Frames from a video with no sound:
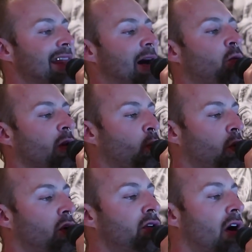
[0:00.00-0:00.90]
that will
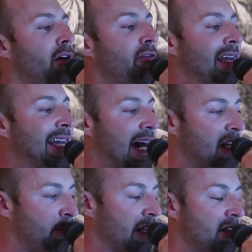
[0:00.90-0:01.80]
ward off
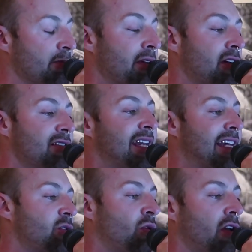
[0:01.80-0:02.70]
catabolism, because
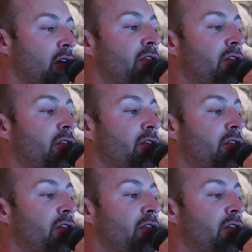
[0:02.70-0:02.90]
guess what?